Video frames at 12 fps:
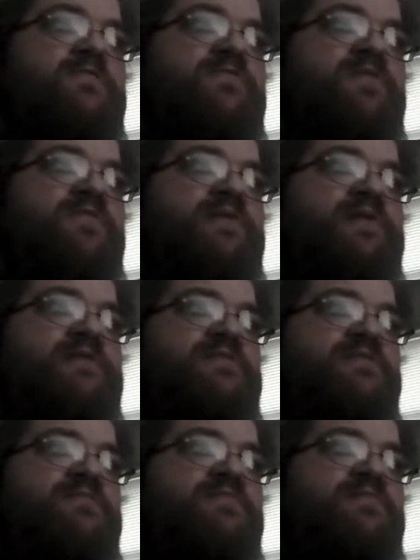
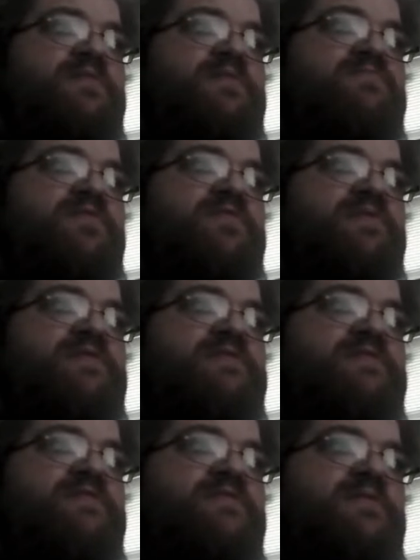Focus, please
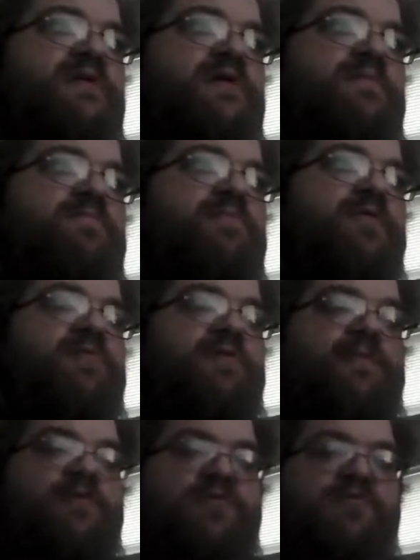focus. Oh, we're going to
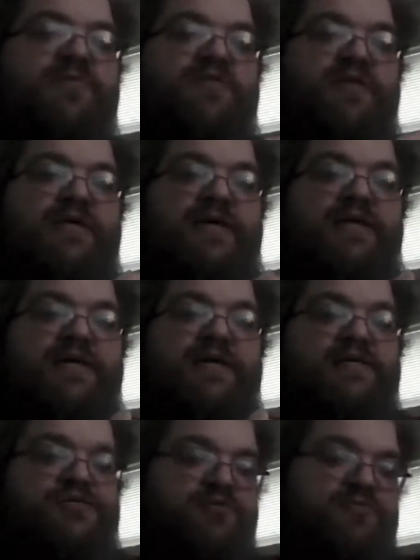be going with the
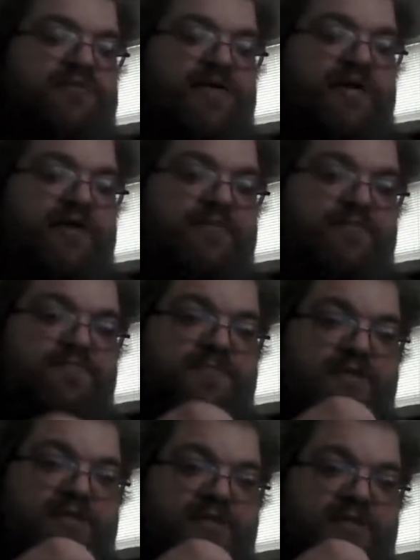Indiana Jones head.
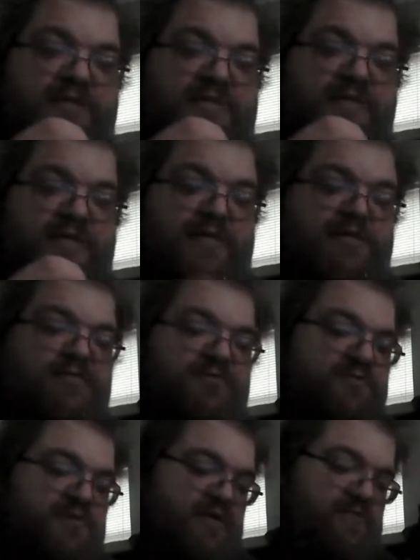I think it's Indiana
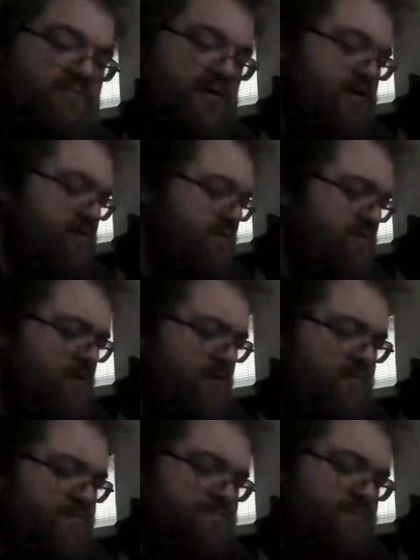Jones head. I could be wrong.
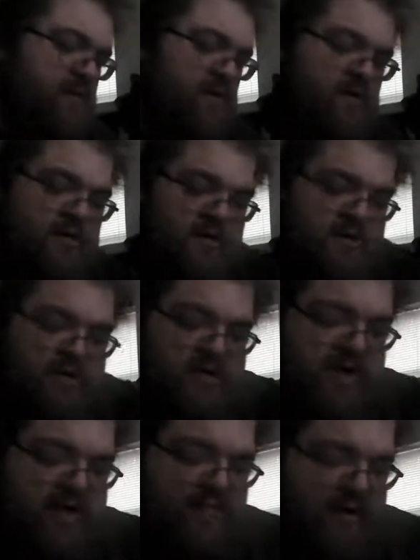
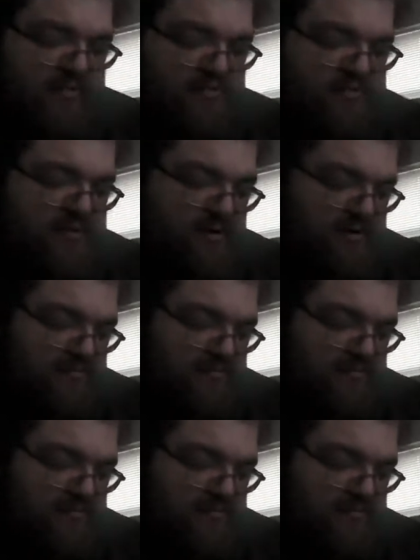I'm probably wrong.